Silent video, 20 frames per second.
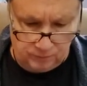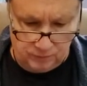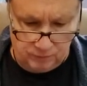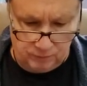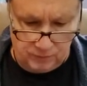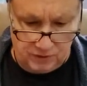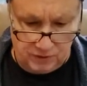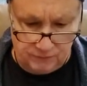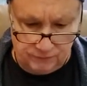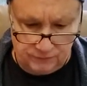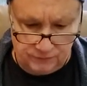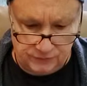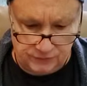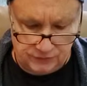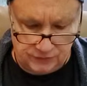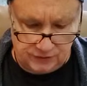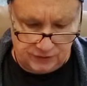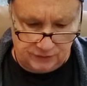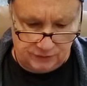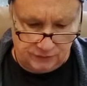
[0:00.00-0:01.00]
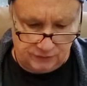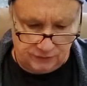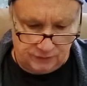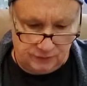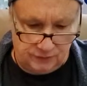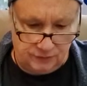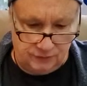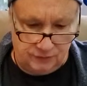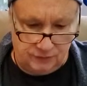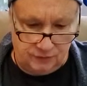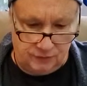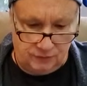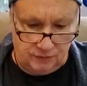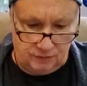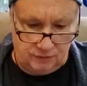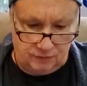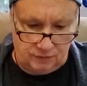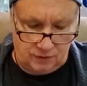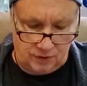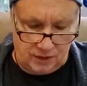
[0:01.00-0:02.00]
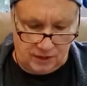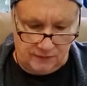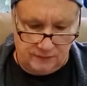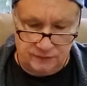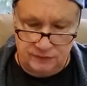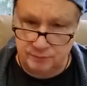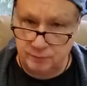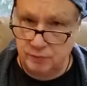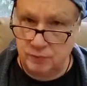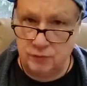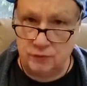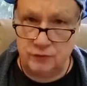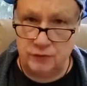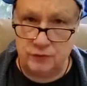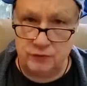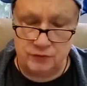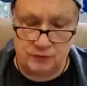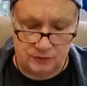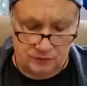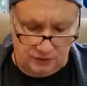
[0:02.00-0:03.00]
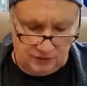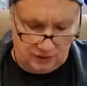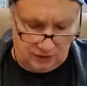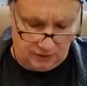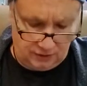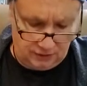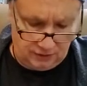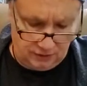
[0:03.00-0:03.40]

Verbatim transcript: manifestation, this area of our lives is pulling through the deck.